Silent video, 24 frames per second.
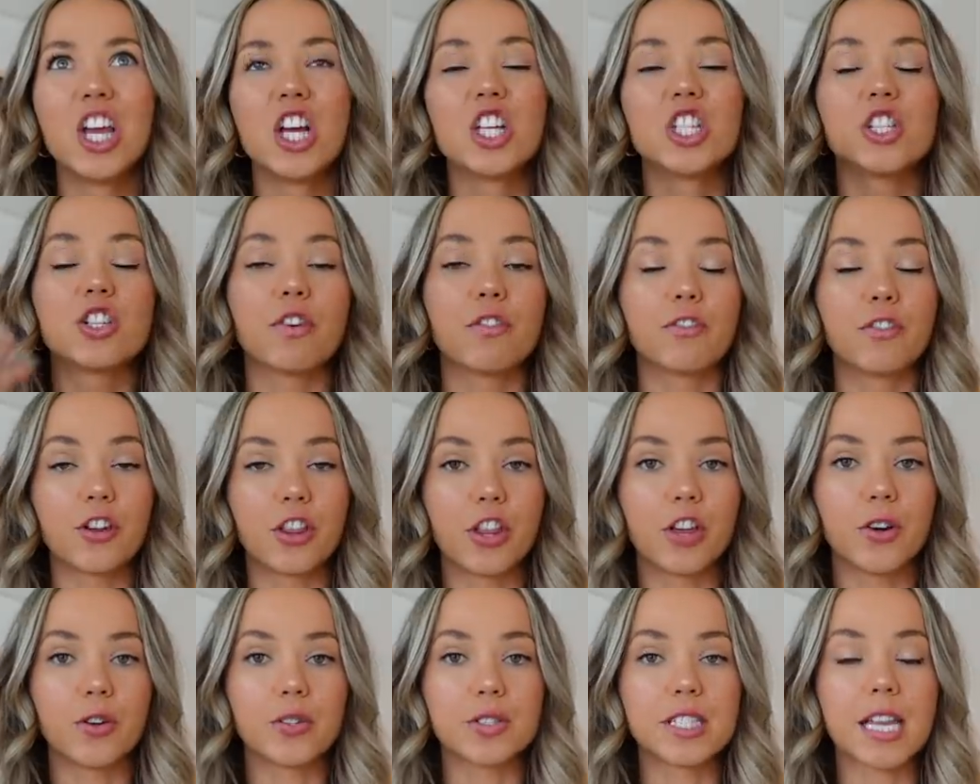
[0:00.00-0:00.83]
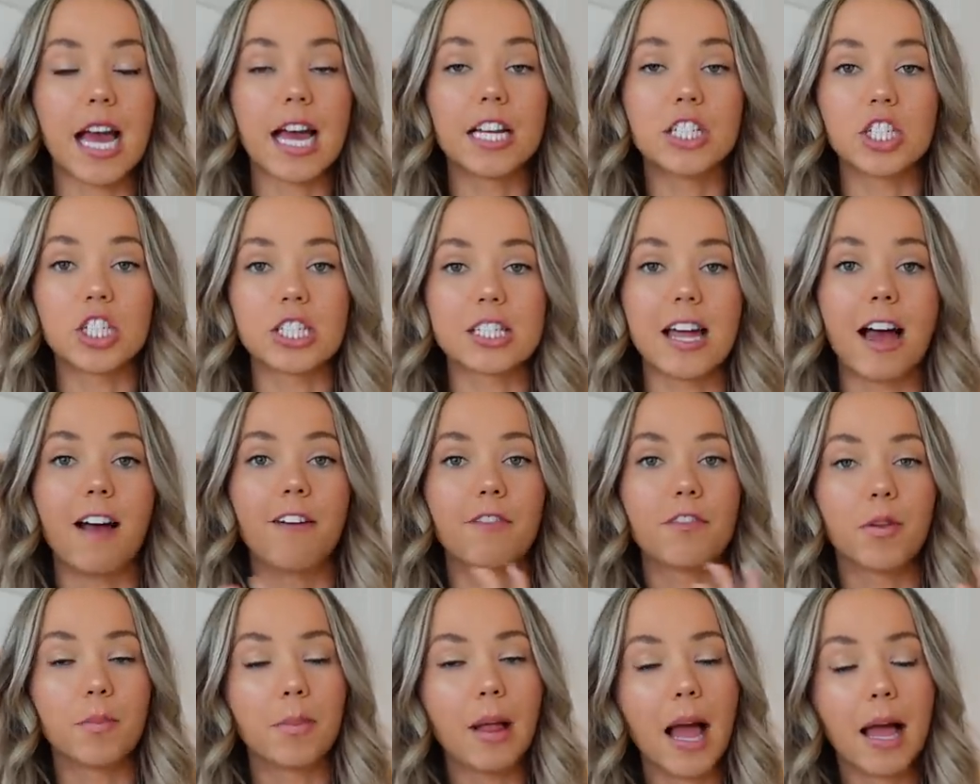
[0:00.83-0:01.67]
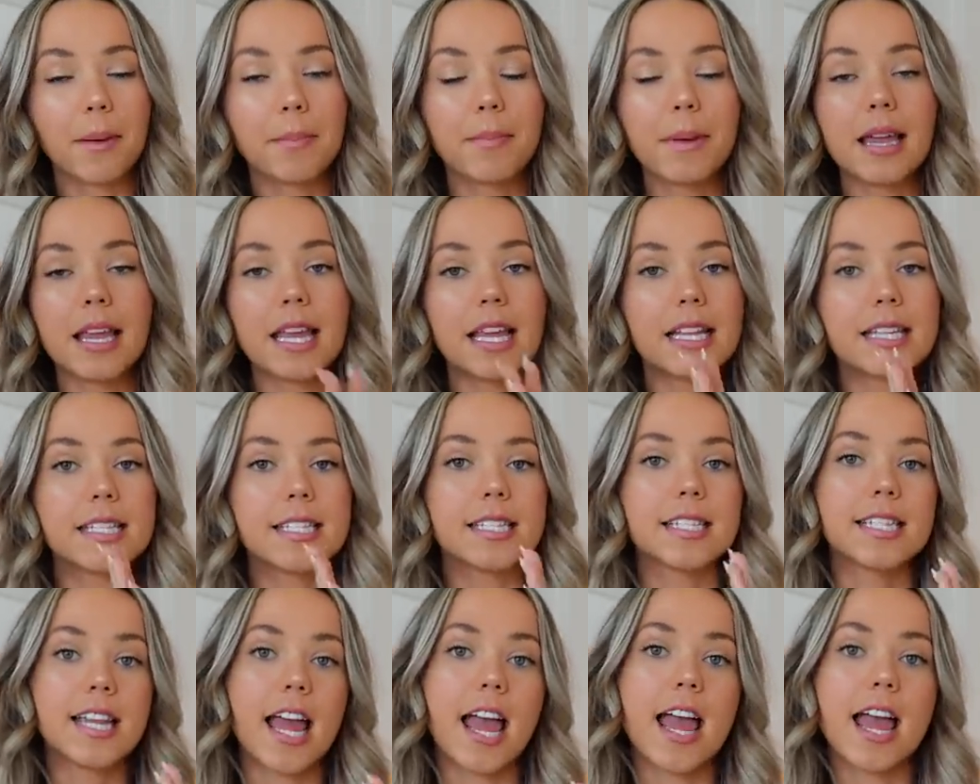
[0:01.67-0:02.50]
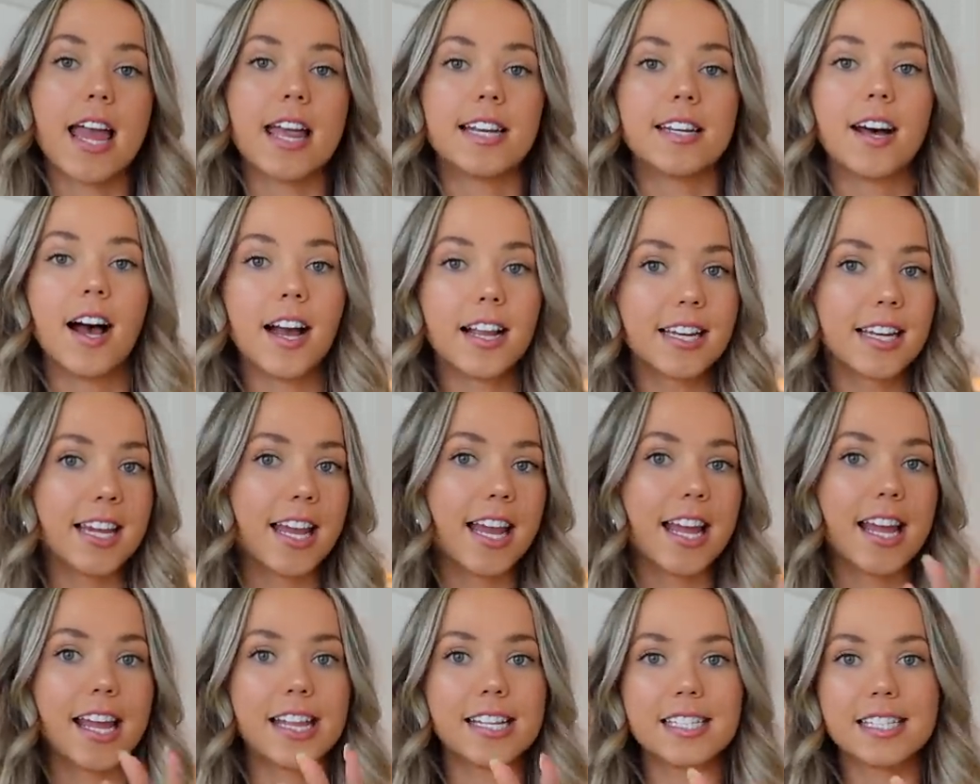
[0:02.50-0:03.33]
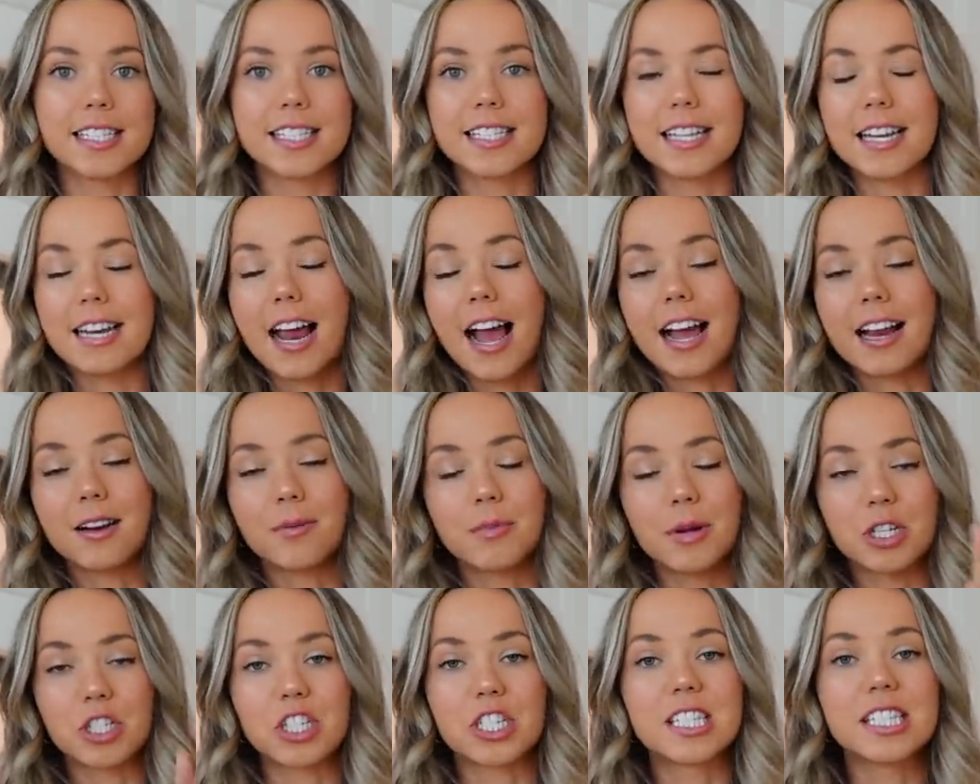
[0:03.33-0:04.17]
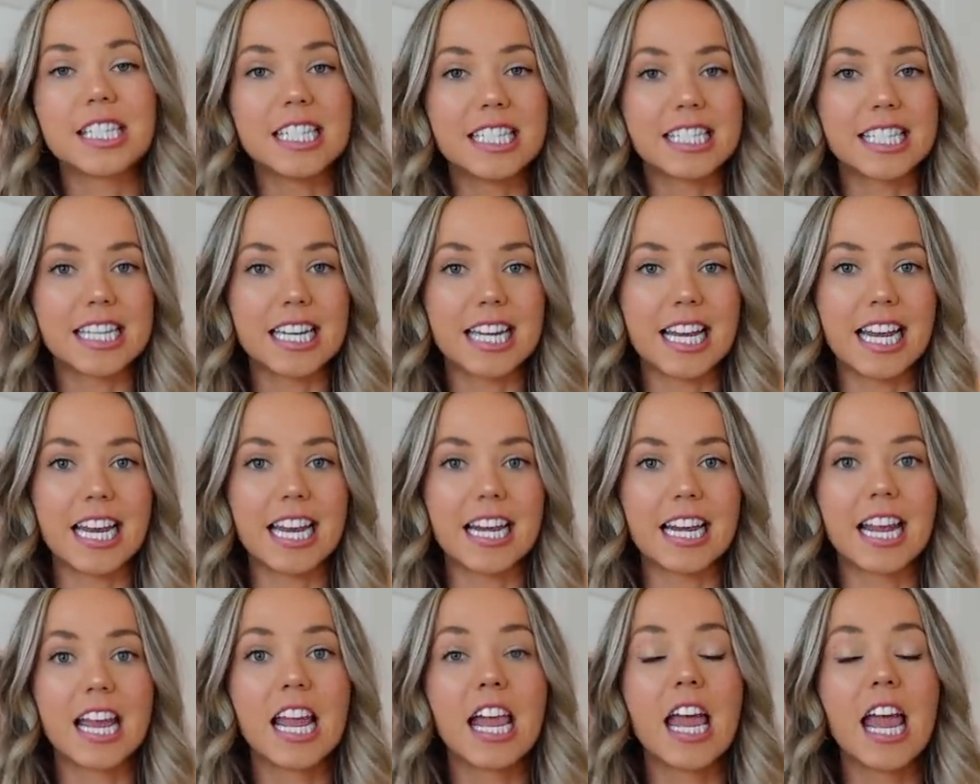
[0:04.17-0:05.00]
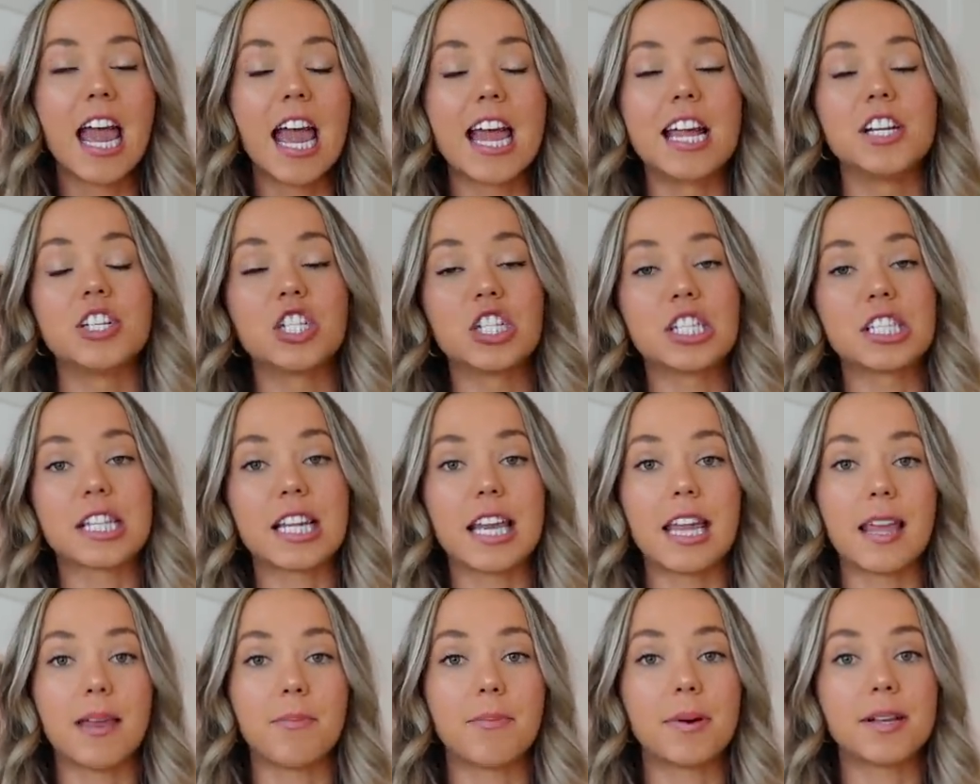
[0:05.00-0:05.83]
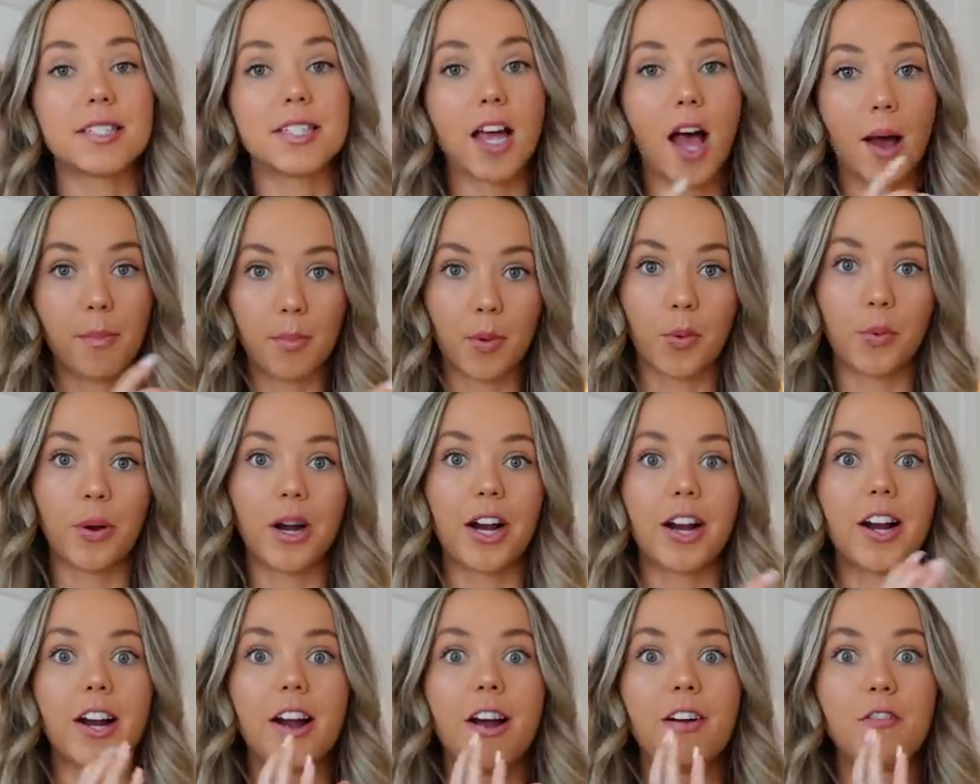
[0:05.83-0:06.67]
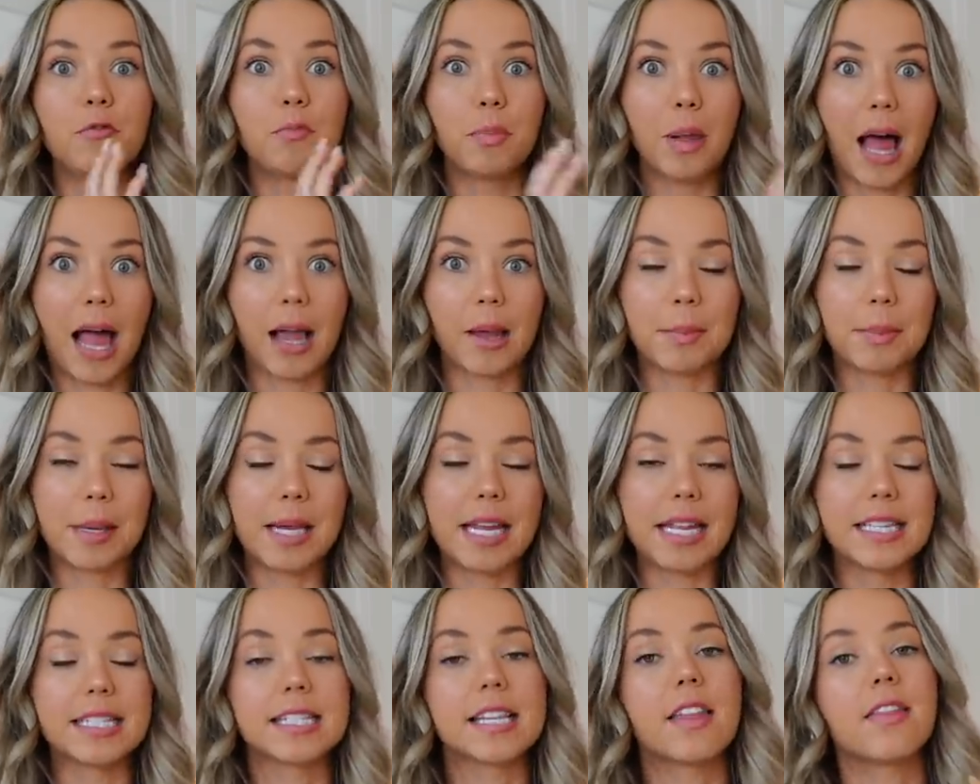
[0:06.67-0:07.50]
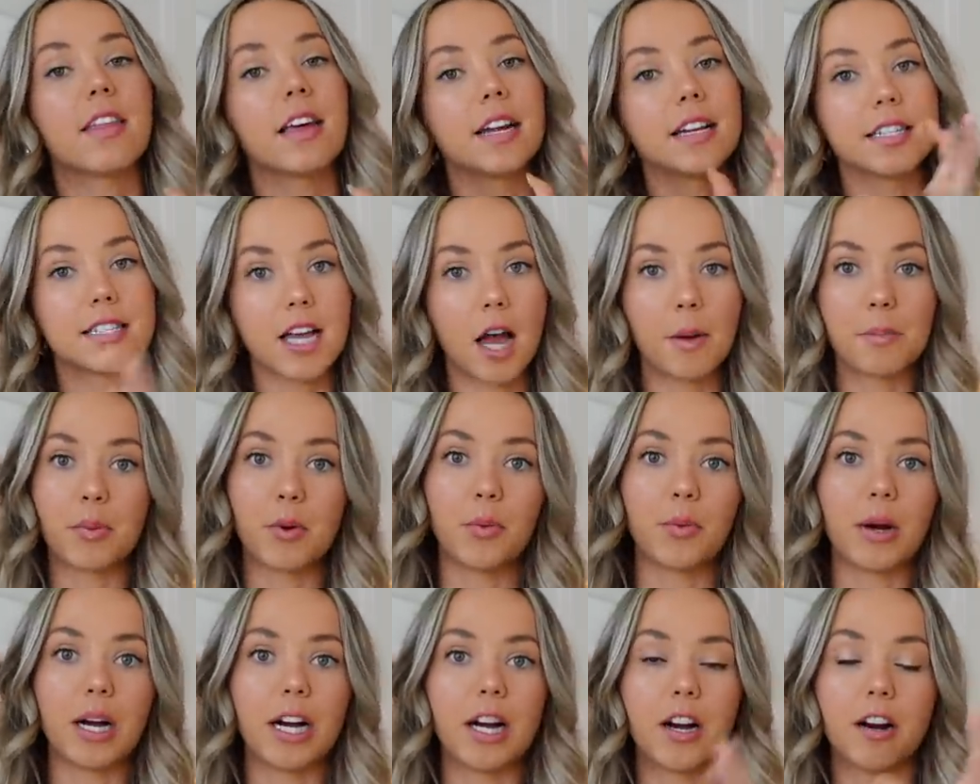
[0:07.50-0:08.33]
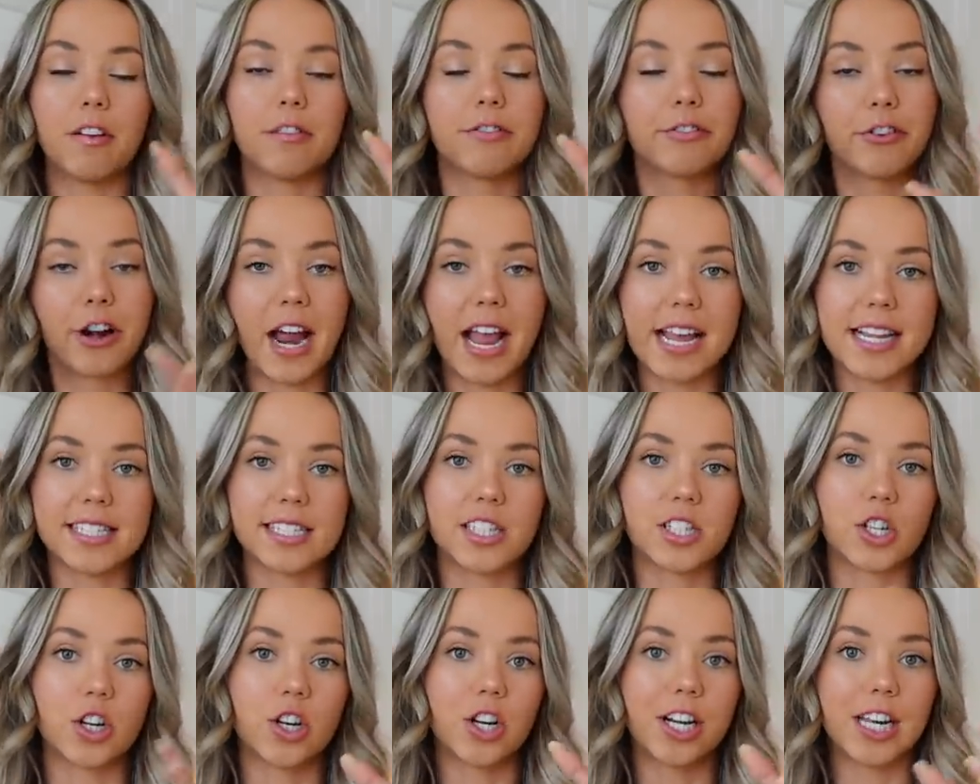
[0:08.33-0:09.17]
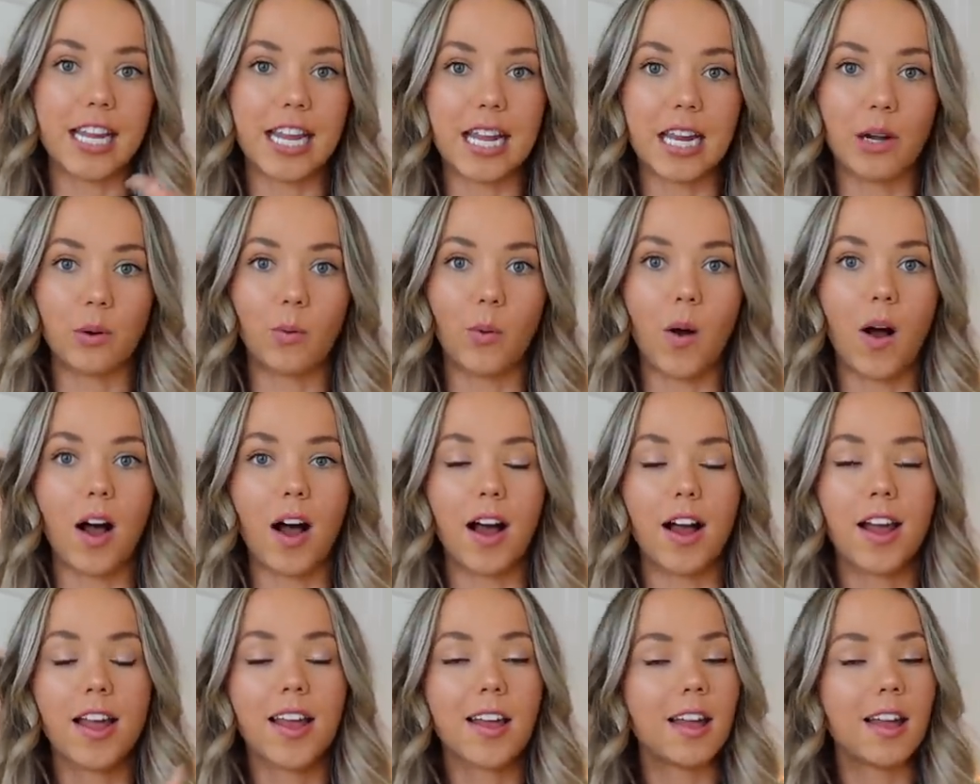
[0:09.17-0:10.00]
So for those, I just have the black beans and onions and add a bunch of seasoning and just keep a Tupperware of black beans and then a Tupperware of rice or quinoa.